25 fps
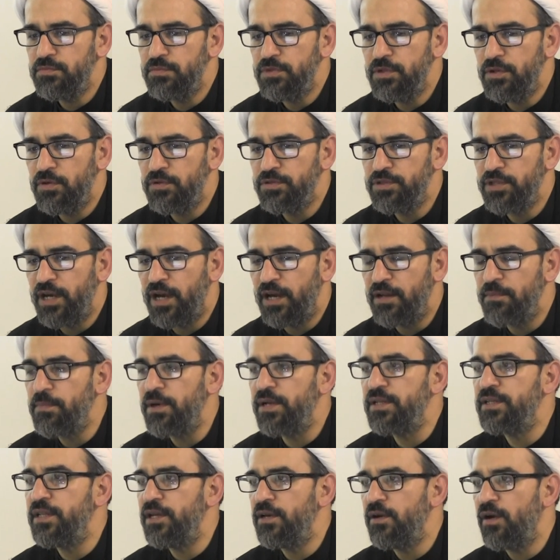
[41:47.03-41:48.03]
you know, they are,
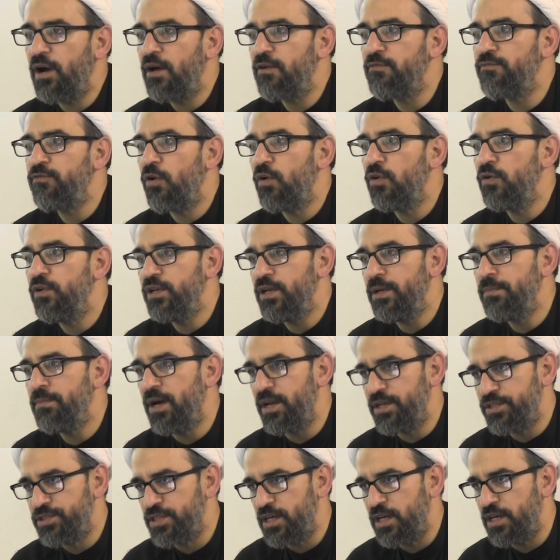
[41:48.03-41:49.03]
but they are following a
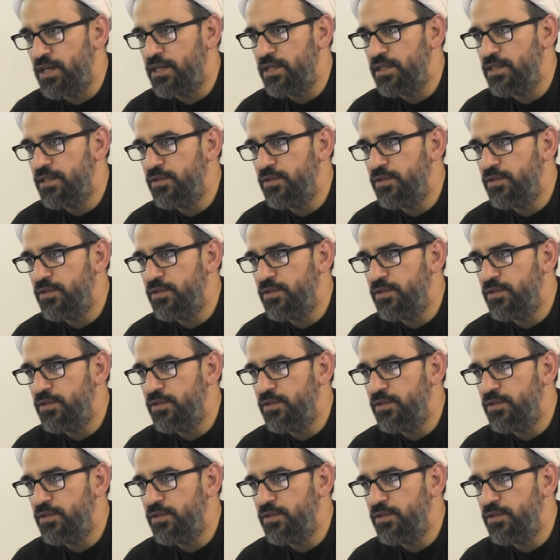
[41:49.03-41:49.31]
marja.